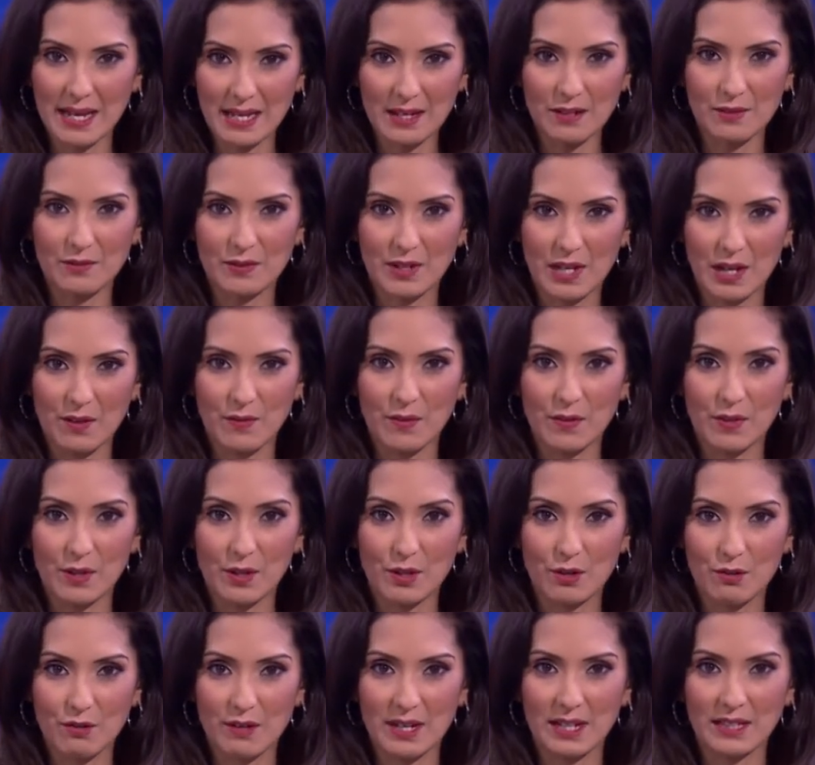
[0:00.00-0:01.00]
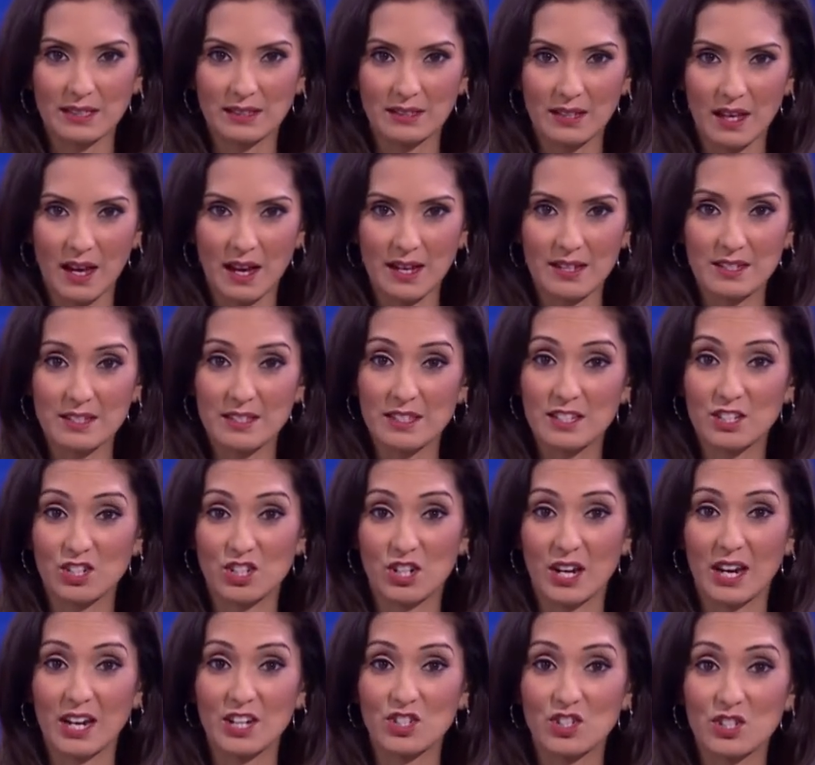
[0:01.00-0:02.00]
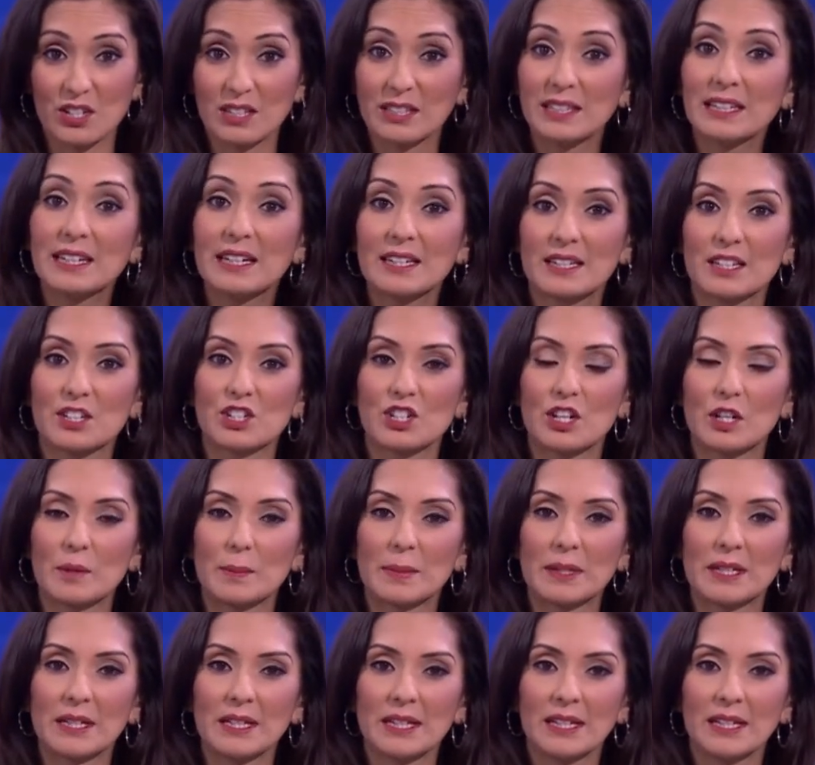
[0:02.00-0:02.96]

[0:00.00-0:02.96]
have given the green light to the change in leadership.